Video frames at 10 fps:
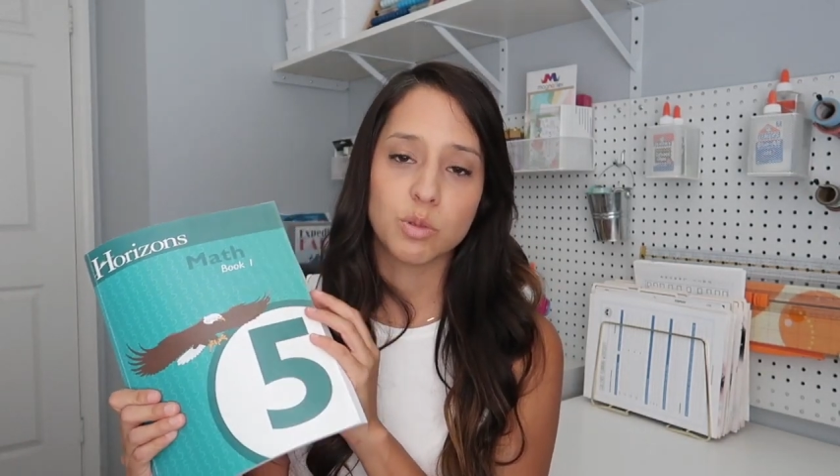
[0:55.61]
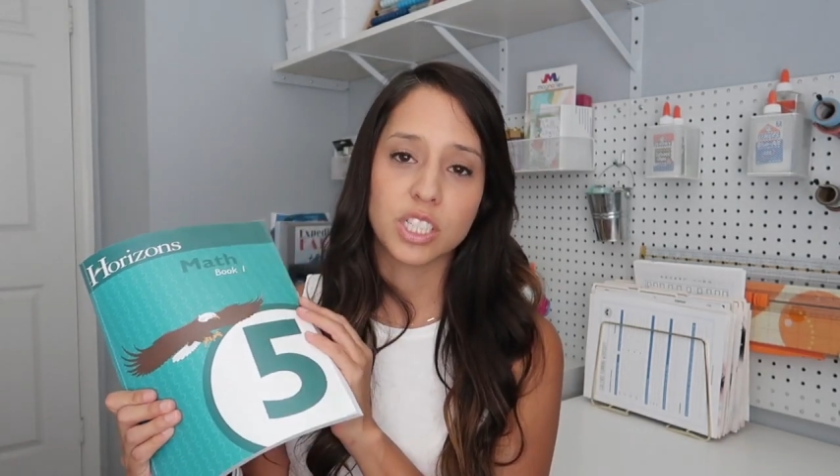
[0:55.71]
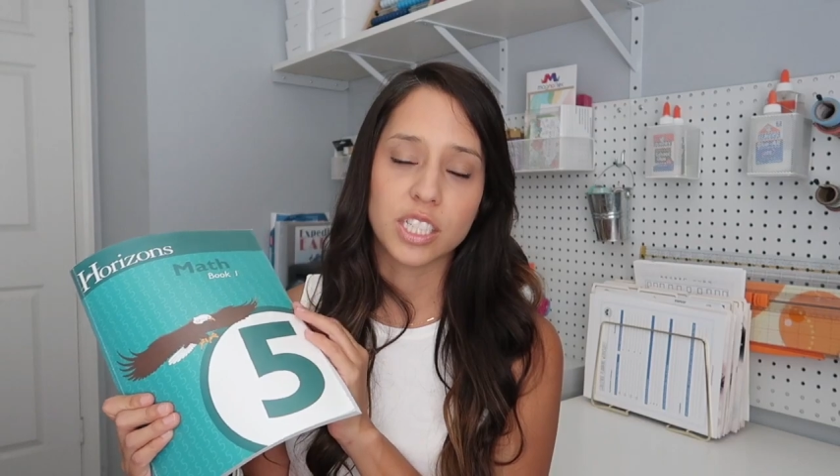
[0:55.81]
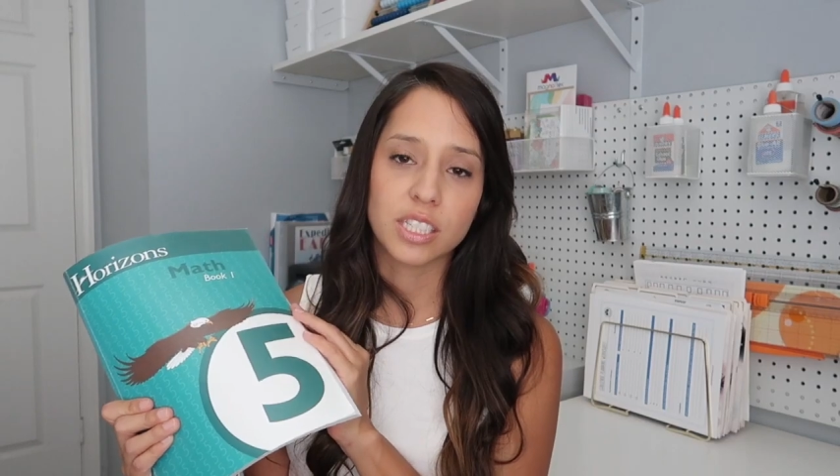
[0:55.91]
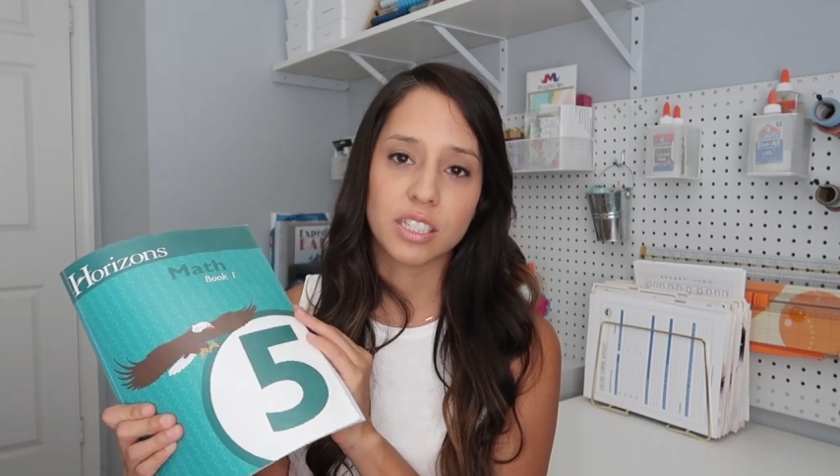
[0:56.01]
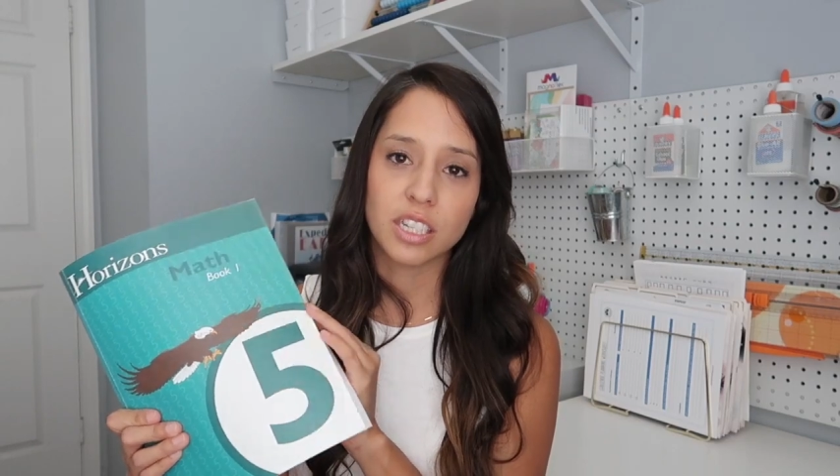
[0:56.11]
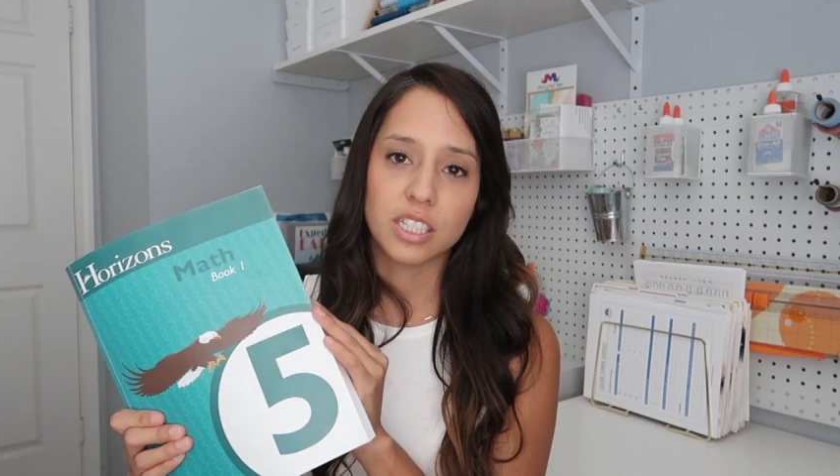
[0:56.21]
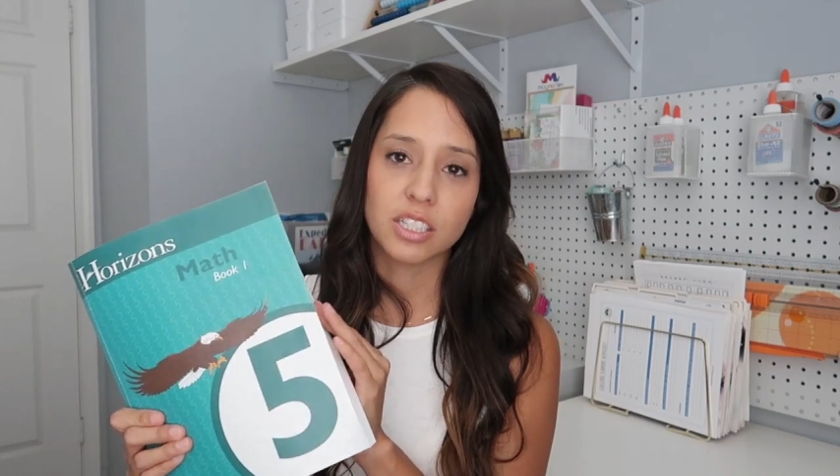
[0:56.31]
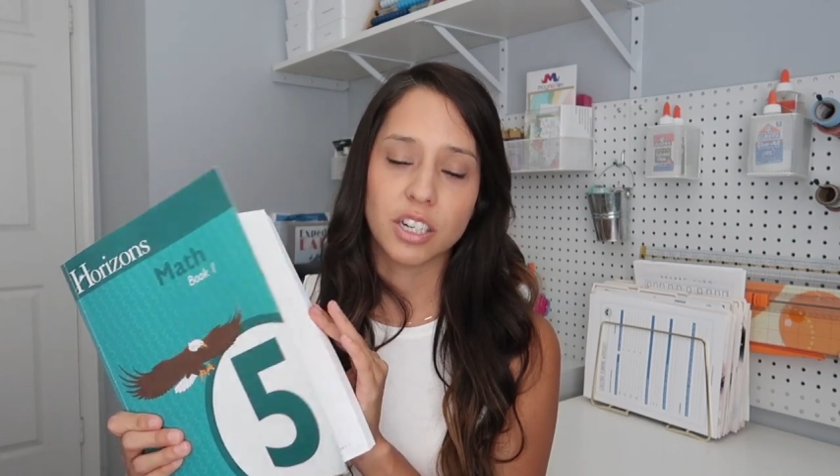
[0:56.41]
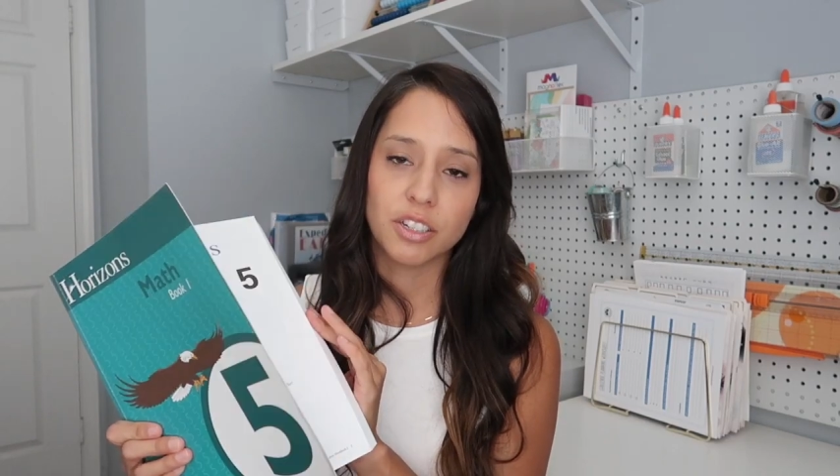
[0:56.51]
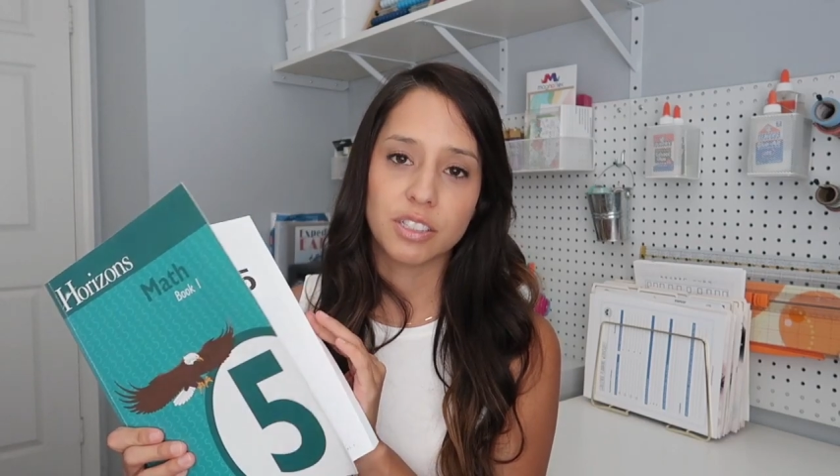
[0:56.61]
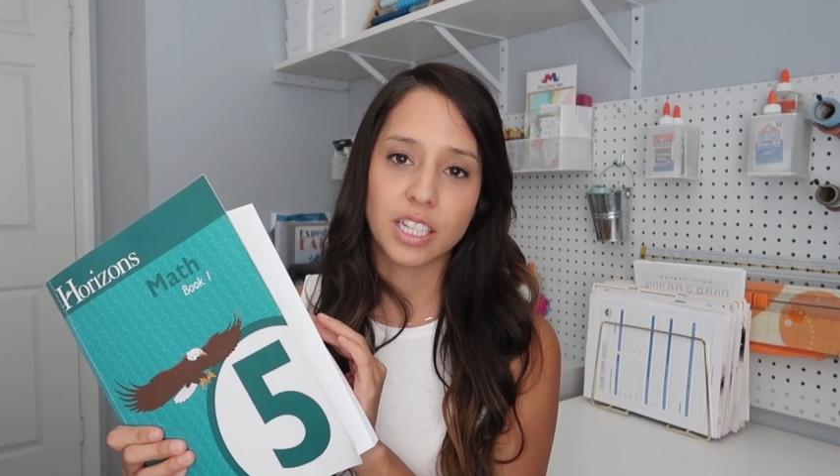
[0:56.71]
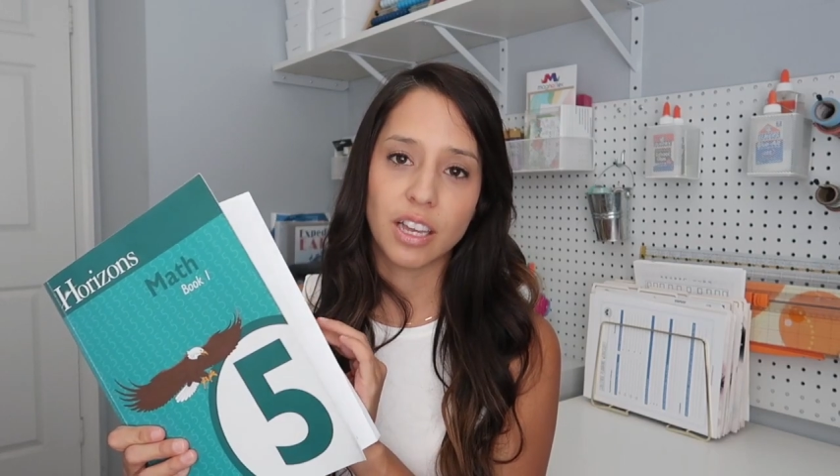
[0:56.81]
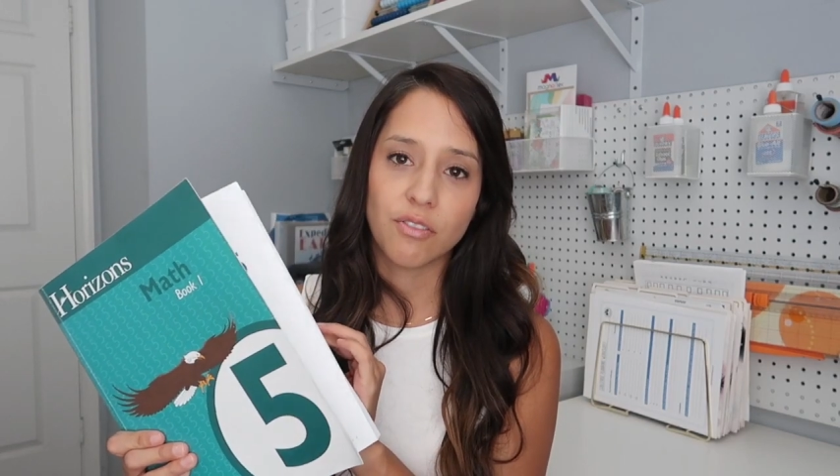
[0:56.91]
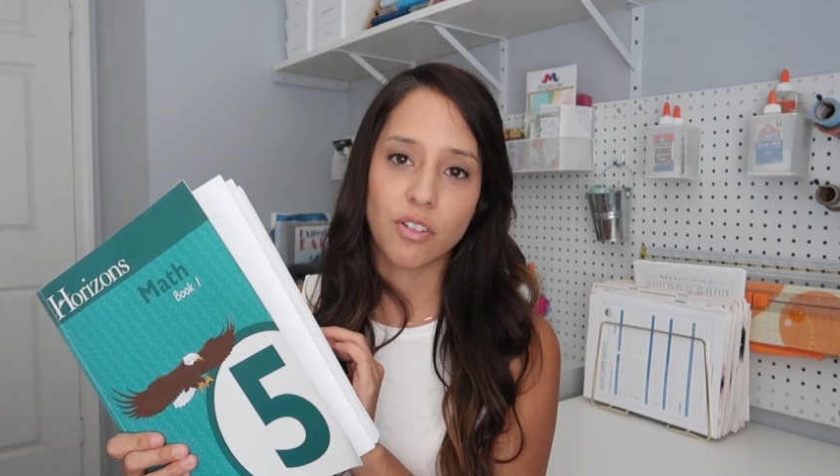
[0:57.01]
We're just going to start
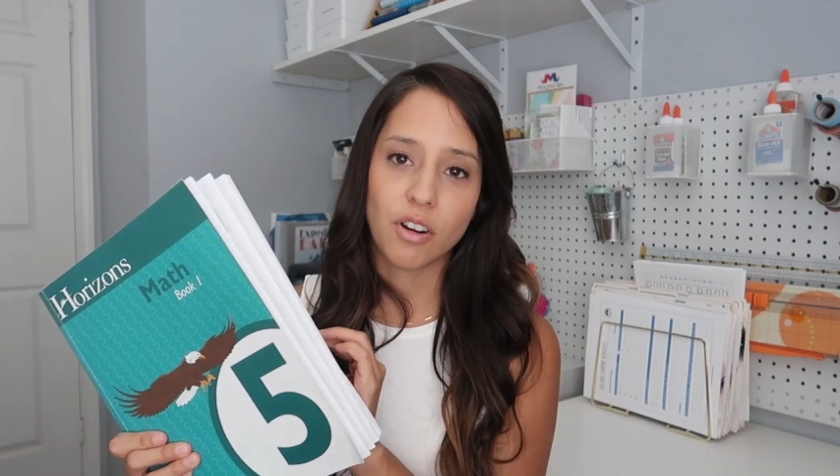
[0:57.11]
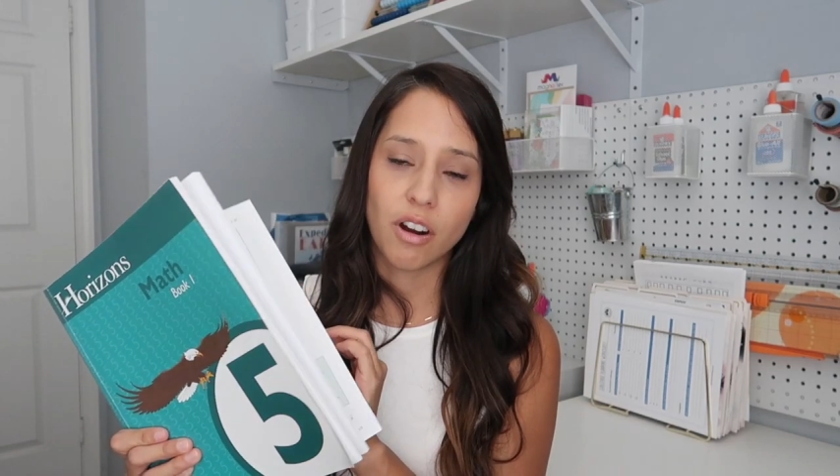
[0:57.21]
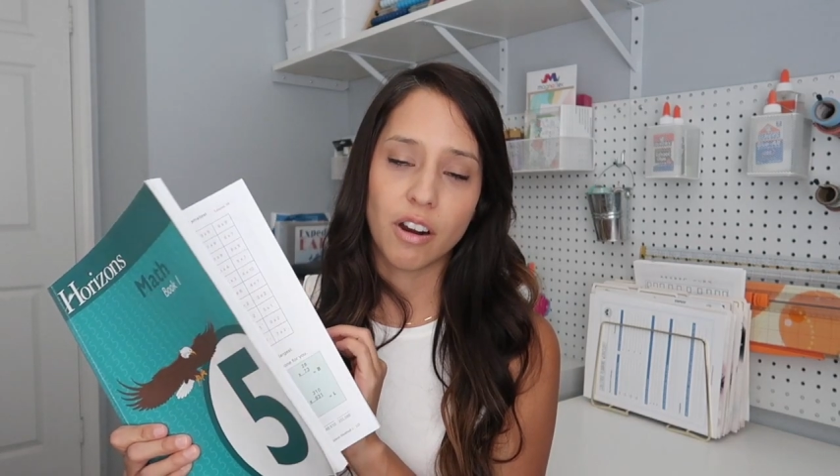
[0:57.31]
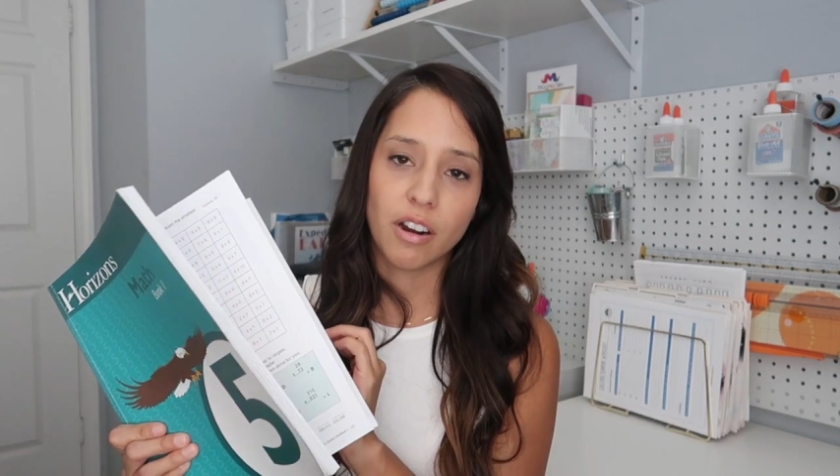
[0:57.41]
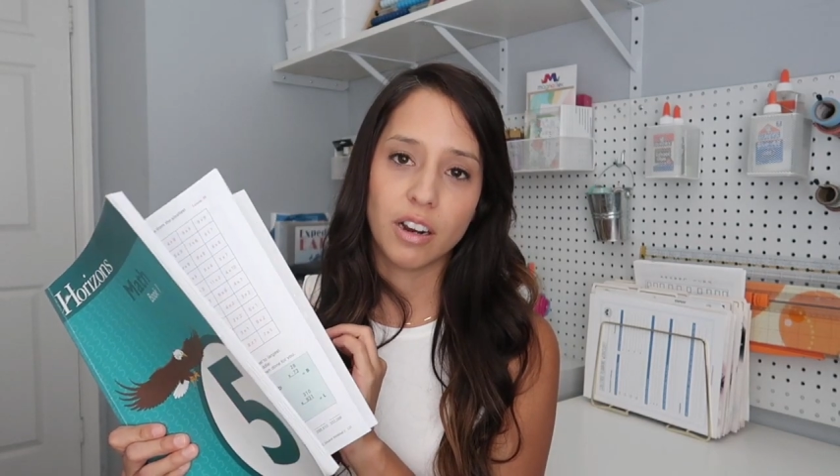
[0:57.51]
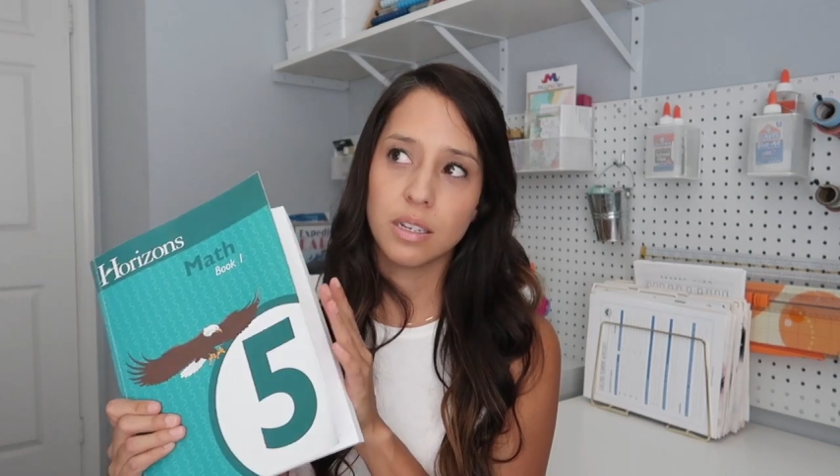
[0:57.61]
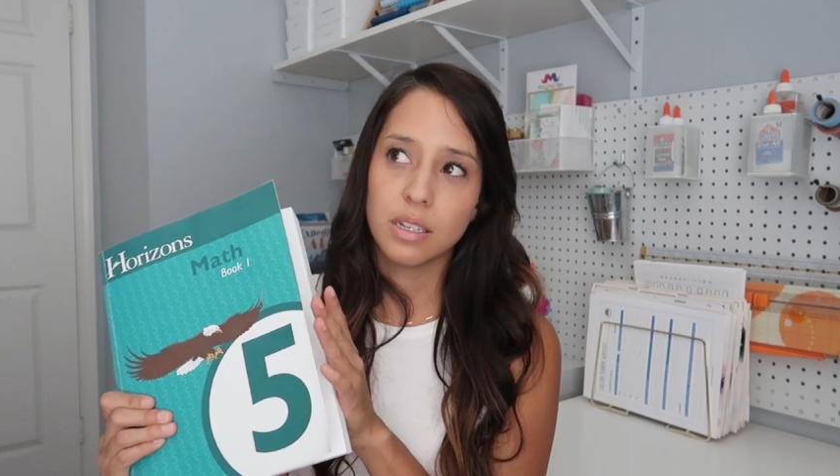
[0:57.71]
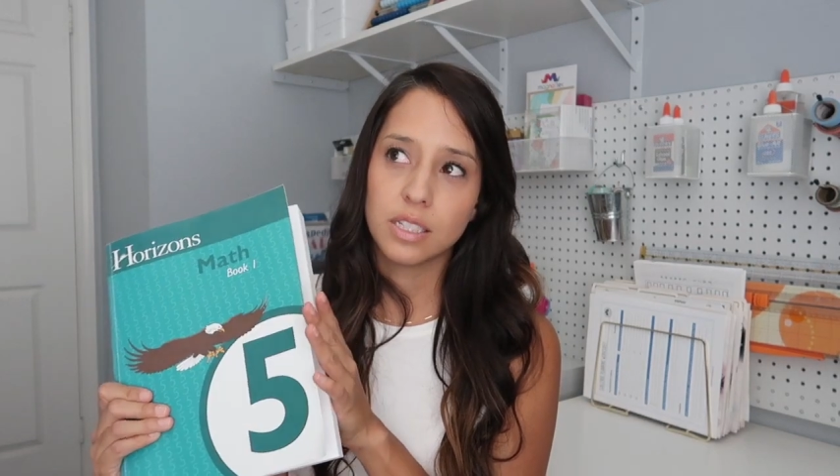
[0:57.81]
using it for our